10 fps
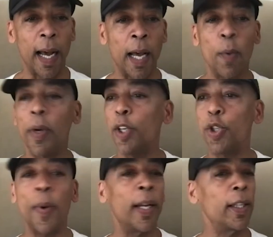I don't want to
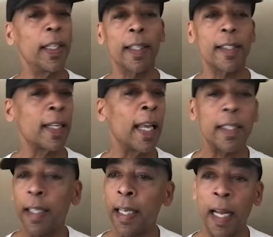do anything that's
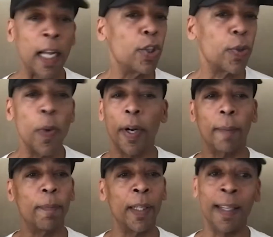less than that. I just want to
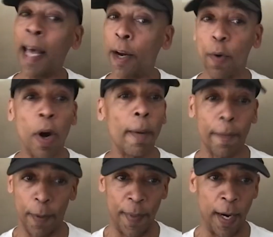ladder
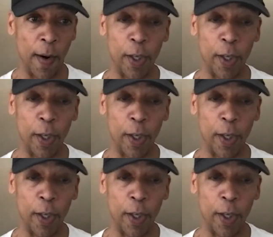up from there.